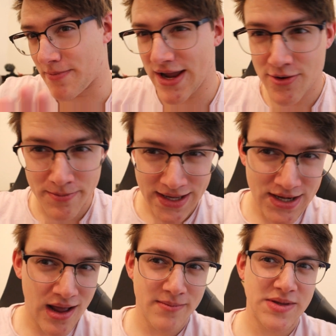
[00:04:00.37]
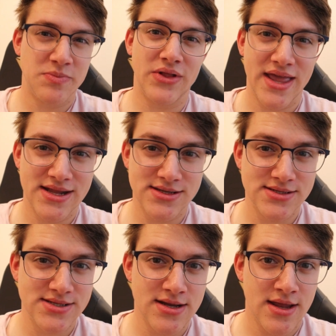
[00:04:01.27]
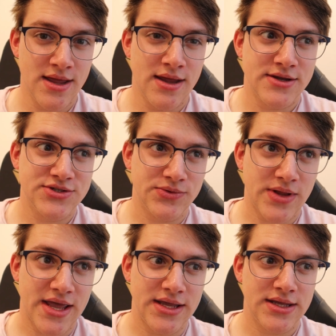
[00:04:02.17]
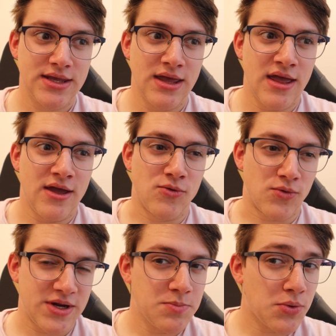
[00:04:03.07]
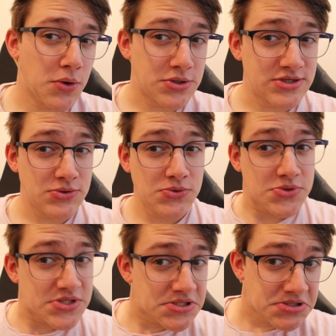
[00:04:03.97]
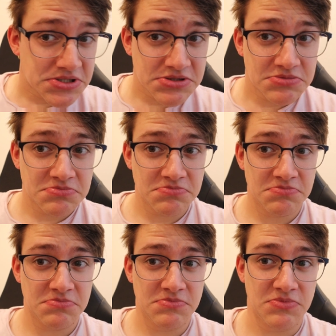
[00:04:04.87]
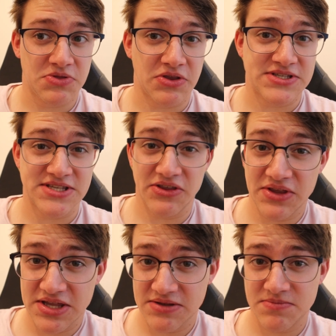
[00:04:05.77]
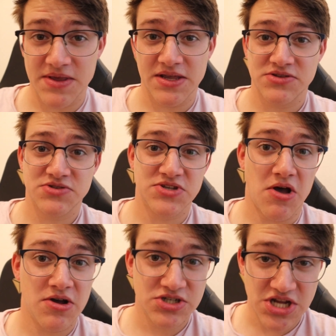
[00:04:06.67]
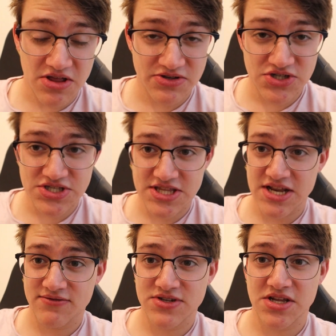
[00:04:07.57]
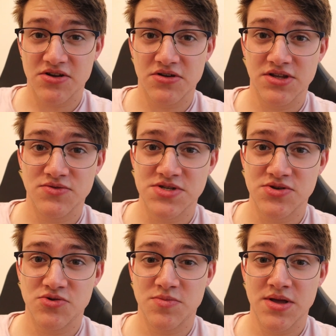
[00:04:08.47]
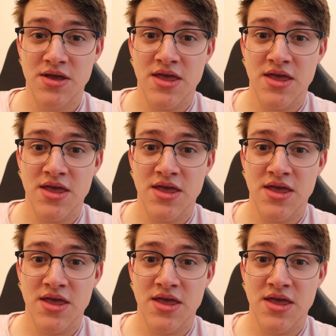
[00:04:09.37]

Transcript: may or may not be plans to, like, reproduce the silly, like, song challenges that I've done on YouTube,